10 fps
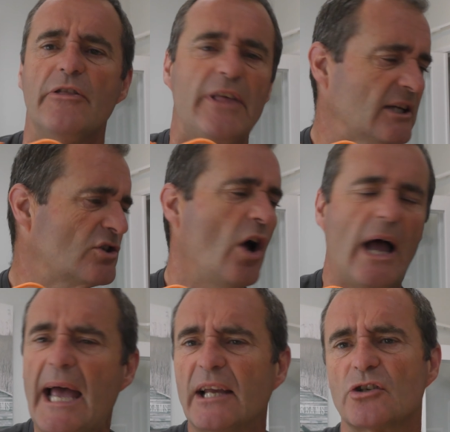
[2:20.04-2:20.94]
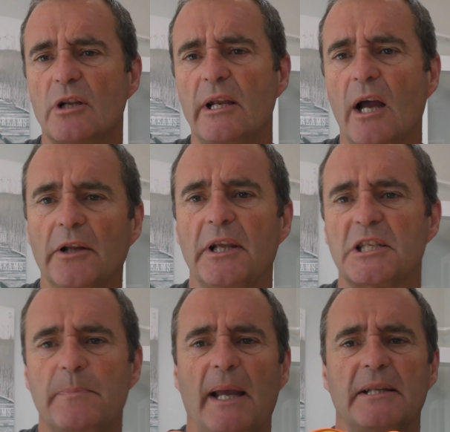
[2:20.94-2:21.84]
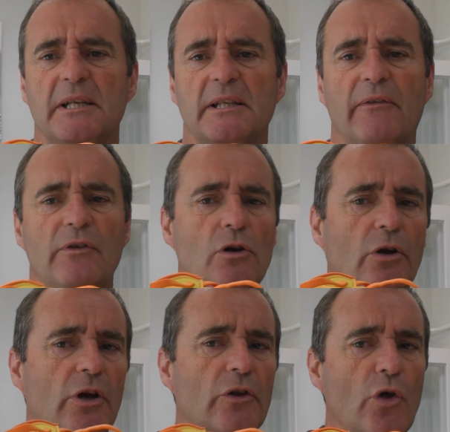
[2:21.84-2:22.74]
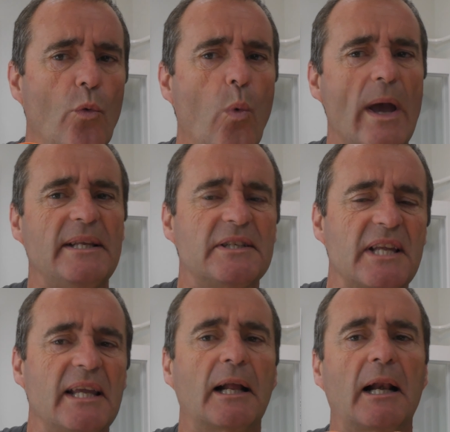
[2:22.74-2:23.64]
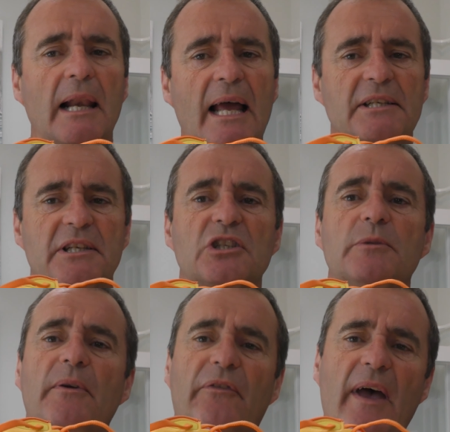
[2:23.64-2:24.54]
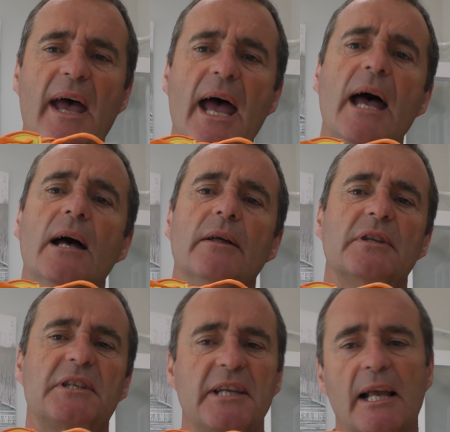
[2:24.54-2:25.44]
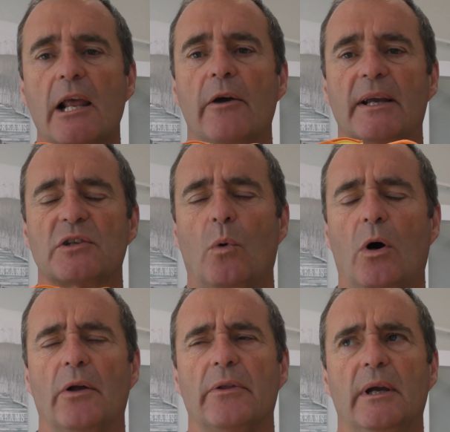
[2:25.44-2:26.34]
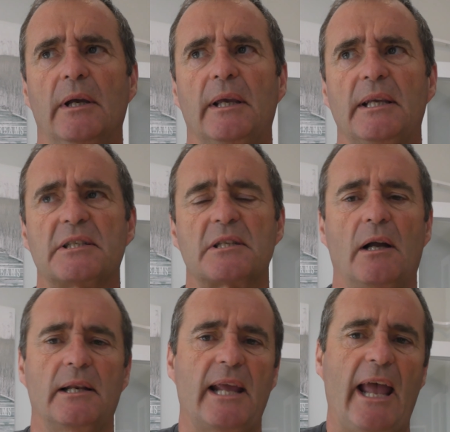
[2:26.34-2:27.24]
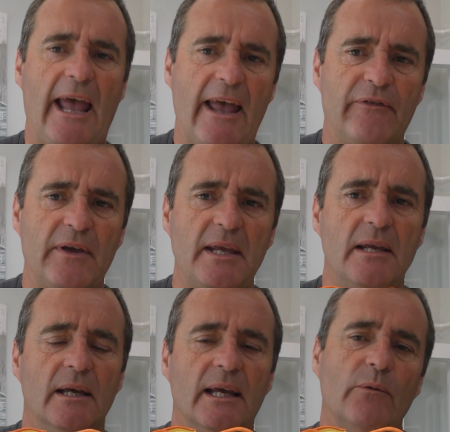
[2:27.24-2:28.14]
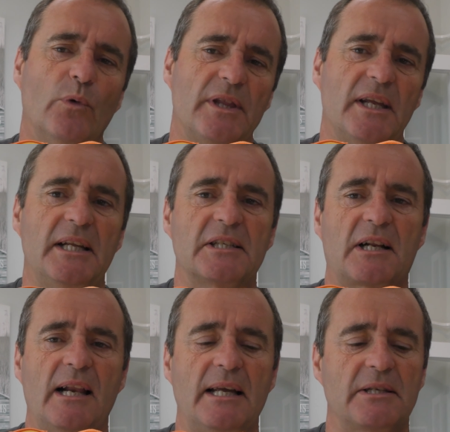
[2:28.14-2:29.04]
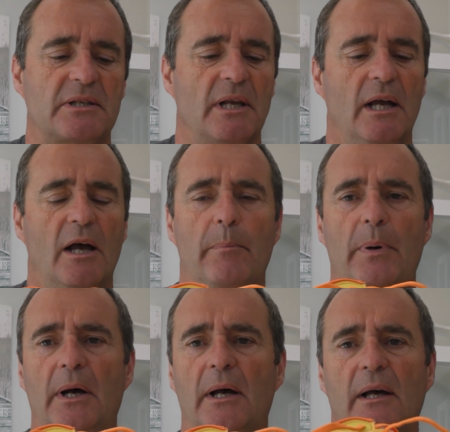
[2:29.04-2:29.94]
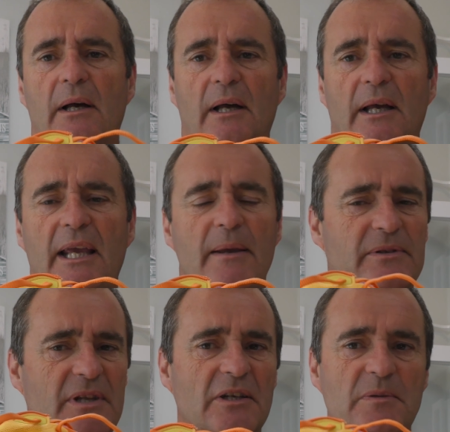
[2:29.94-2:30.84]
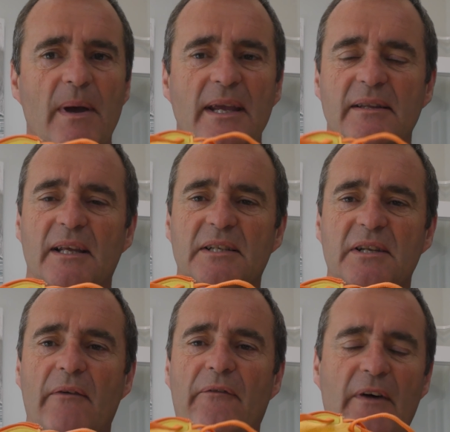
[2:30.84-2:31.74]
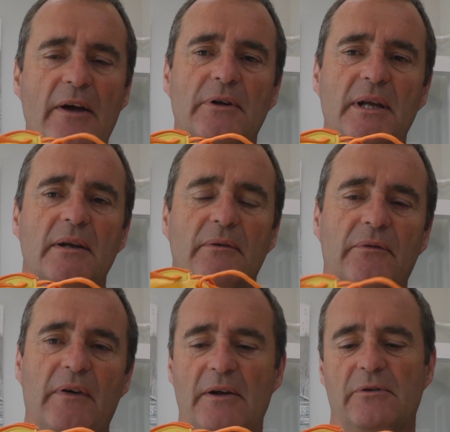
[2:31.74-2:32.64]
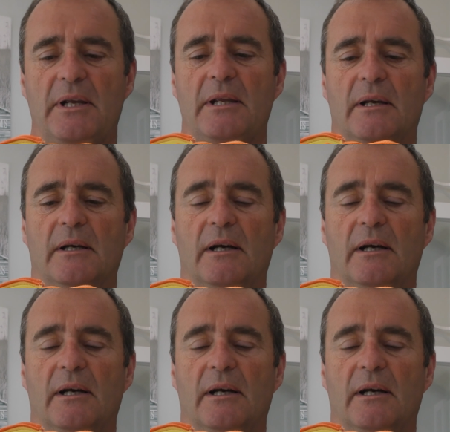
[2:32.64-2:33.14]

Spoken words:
That's not actually unexpected if you look at the weights in class. And to be fair, the Cielo X1 is slightly heavy within its class, but it does make this a very, very